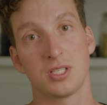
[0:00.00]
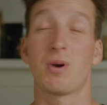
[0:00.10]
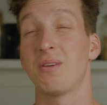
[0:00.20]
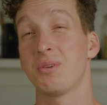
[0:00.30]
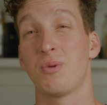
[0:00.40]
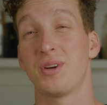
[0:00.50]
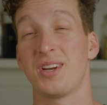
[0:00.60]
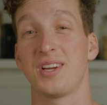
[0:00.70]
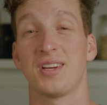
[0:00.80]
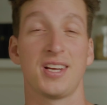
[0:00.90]
You're probably
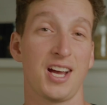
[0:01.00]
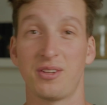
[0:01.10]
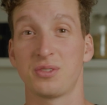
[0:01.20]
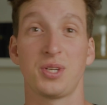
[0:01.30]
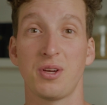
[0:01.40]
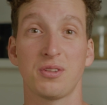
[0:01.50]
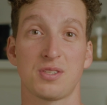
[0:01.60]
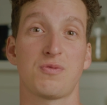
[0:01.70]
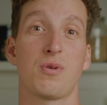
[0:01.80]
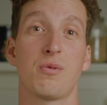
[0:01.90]
wondering, how long do I cook
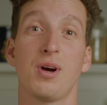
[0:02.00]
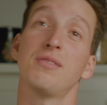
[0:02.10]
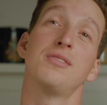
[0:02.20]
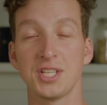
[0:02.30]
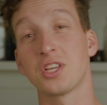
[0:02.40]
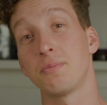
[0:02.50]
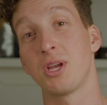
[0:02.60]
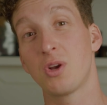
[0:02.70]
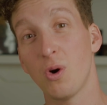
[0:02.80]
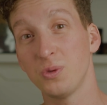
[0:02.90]
this for? Well, it's gonna be
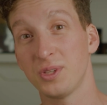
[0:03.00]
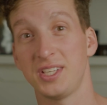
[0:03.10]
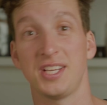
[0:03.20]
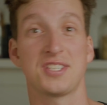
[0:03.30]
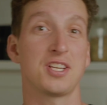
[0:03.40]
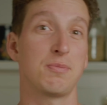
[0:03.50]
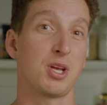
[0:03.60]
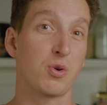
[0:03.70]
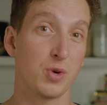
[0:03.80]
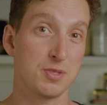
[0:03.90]
golden, it's gonna be
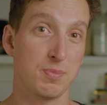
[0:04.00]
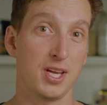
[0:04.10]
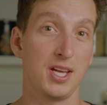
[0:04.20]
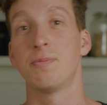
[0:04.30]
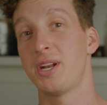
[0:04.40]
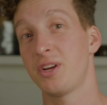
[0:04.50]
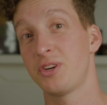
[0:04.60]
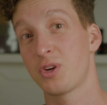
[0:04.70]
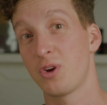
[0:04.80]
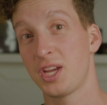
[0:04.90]
crispy. Depending on
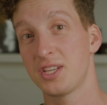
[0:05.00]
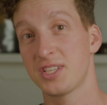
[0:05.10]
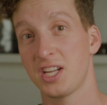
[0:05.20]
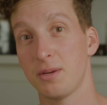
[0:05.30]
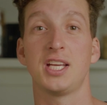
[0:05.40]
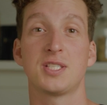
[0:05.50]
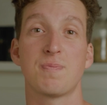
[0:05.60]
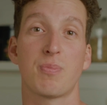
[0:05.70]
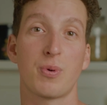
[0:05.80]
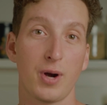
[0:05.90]
your cooking setup, it's
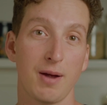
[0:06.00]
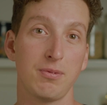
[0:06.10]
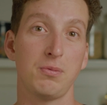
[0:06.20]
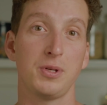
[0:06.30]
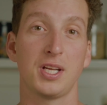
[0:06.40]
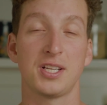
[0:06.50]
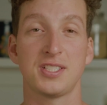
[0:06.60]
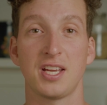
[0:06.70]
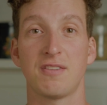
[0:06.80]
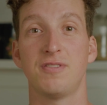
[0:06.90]
probably gonna
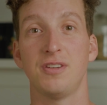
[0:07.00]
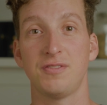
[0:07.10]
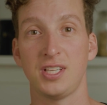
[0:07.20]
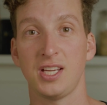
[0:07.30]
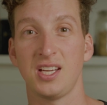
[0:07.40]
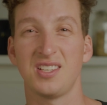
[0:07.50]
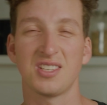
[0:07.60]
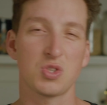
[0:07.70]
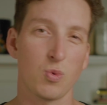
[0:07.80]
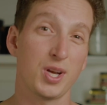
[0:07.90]
take 15
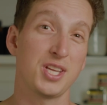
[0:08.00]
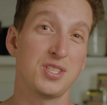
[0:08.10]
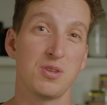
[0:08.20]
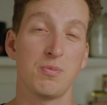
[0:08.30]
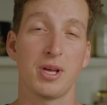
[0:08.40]
to 22